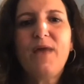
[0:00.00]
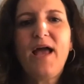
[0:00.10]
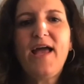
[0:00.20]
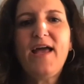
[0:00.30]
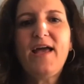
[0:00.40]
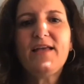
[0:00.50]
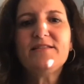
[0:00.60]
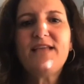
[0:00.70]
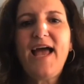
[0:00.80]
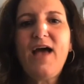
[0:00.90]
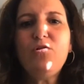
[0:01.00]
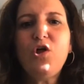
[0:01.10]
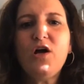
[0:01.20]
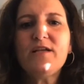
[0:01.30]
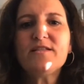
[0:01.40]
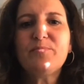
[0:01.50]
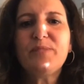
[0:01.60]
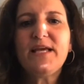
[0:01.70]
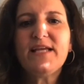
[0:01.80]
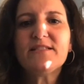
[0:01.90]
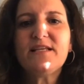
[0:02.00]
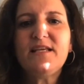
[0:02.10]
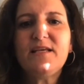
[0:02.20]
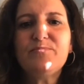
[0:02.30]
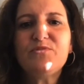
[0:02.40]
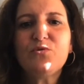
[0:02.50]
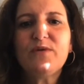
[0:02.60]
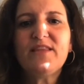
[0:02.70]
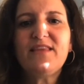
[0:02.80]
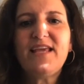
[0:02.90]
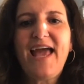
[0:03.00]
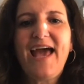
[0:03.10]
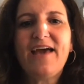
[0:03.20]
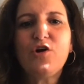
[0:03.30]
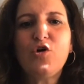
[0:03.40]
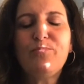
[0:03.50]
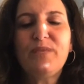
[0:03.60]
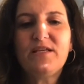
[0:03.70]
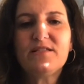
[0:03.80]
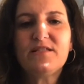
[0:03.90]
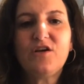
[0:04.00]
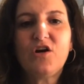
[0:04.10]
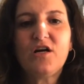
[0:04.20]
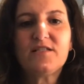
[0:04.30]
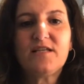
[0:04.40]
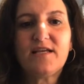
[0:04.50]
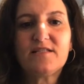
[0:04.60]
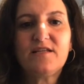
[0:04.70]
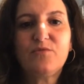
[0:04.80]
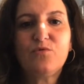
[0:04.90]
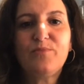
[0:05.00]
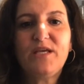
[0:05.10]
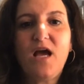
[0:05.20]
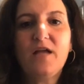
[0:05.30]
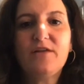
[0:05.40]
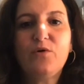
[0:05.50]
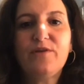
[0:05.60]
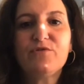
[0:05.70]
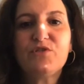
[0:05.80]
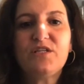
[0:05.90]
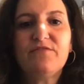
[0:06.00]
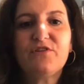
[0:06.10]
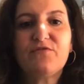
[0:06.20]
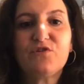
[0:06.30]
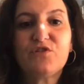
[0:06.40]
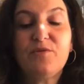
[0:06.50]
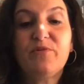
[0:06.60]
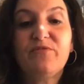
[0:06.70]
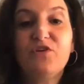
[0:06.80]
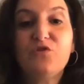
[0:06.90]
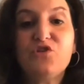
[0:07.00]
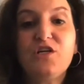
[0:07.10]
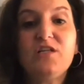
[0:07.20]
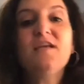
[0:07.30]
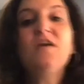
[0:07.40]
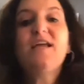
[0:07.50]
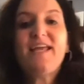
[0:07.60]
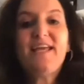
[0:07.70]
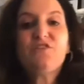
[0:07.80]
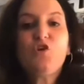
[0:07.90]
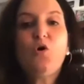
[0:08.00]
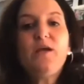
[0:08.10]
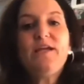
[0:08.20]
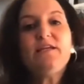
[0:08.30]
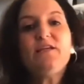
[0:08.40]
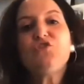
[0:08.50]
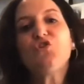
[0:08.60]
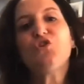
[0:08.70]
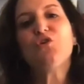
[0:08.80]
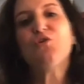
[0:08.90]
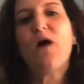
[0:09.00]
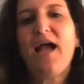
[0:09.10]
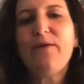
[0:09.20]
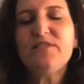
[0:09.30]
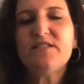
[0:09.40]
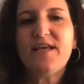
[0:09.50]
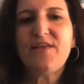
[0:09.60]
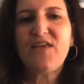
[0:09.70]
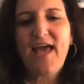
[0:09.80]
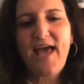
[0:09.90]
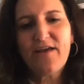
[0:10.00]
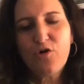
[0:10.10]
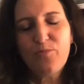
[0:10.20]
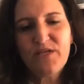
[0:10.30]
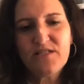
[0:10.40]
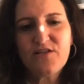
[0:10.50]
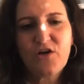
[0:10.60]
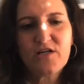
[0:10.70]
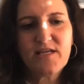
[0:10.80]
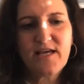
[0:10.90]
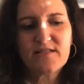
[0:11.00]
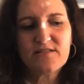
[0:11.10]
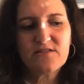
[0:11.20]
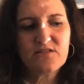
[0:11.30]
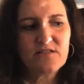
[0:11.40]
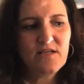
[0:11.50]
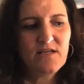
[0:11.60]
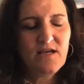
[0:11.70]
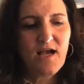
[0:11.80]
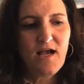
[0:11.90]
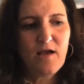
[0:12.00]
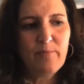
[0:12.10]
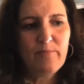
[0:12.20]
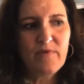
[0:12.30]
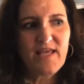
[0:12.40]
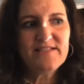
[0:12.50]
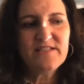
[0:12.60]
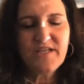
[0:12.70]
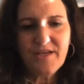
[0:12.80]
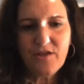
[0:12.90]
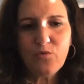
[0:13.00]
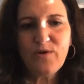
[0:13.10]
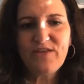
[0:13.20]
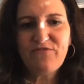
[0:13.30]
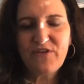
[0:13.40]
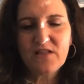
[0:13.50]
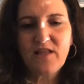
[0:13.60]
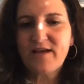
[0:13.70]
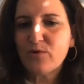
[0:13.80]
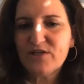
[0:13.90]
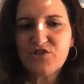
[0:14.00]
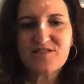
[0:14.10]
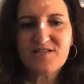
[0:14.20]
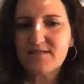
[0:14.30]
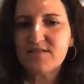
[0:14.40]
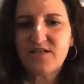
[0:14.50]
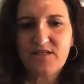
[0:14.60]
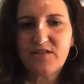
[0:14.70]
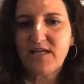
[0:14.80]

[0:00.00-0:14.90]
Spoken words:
And how long is the plan to keep doing the at-home PCR test? It will be ongoing routine for the foreseeable future. It's going to, I would say, the at-home PCR tests until we feel like we're just not seeing the